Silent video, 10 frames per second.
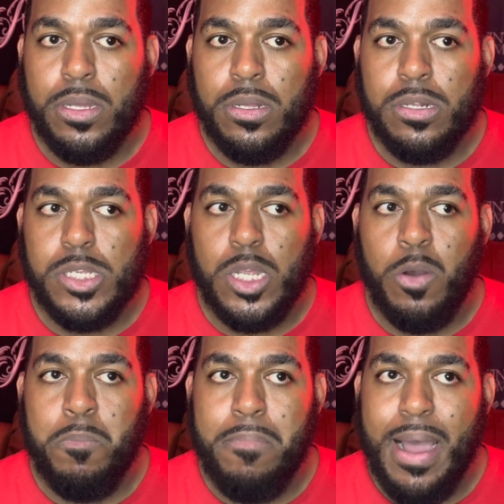So
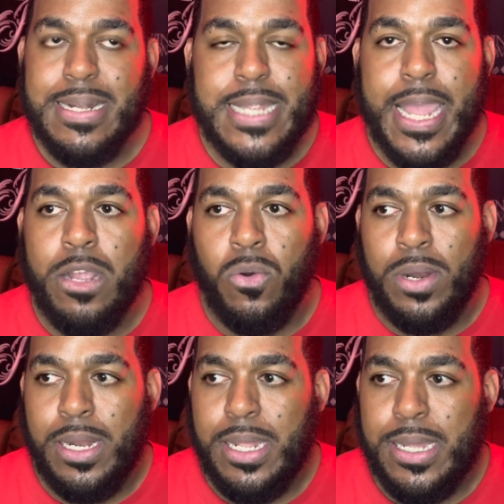my take
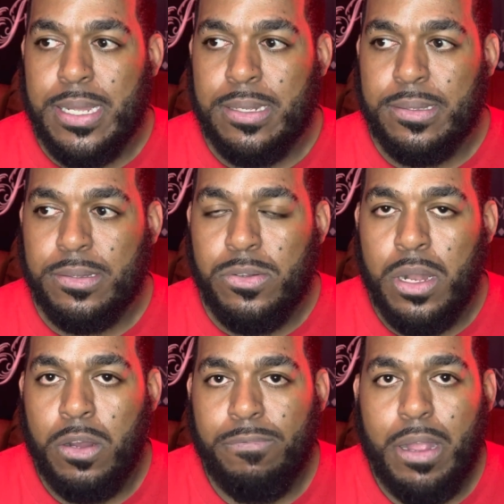on it is, you
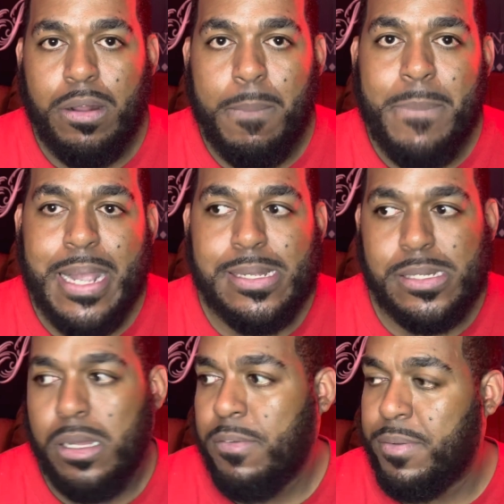know, if they're going to ban
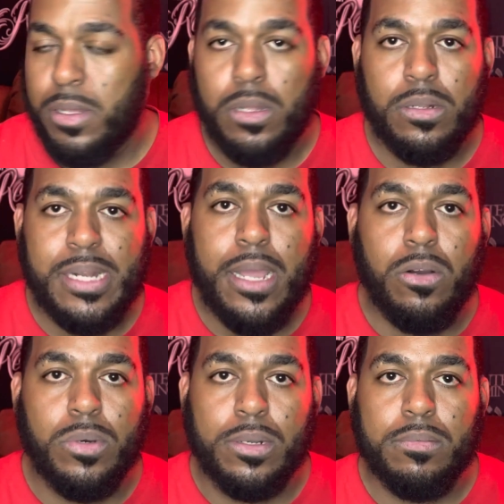stuff, the hell
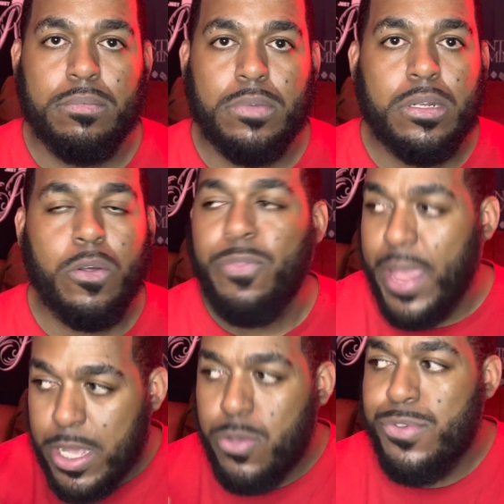with them. You know,
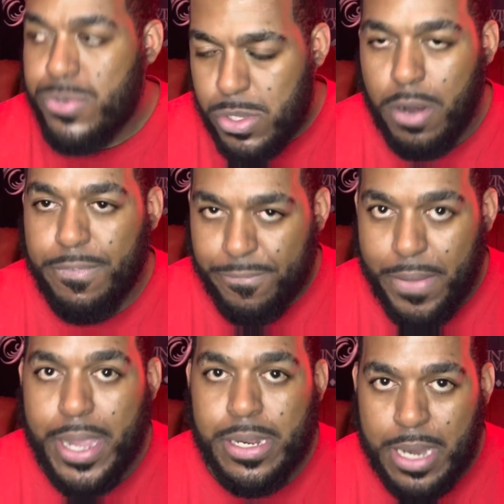thank you, USARK, for
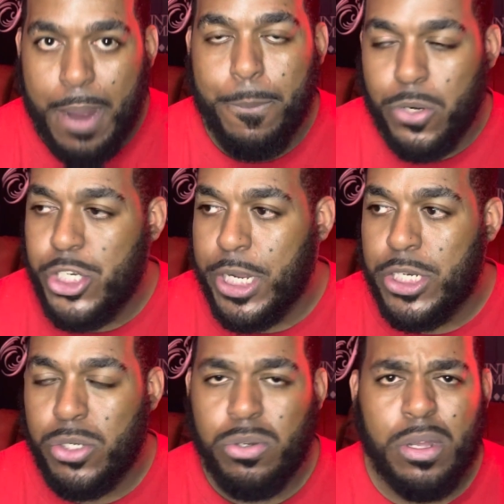fighting. I
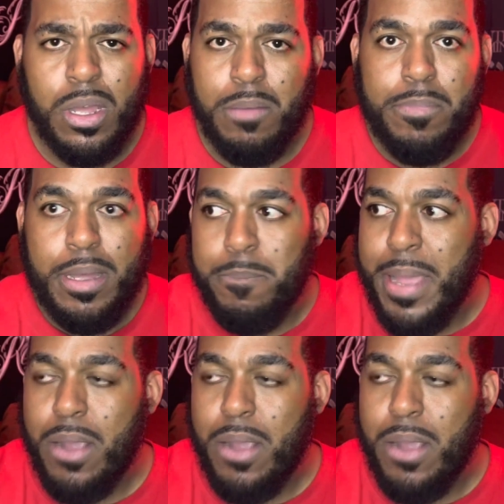appreciate you. But ban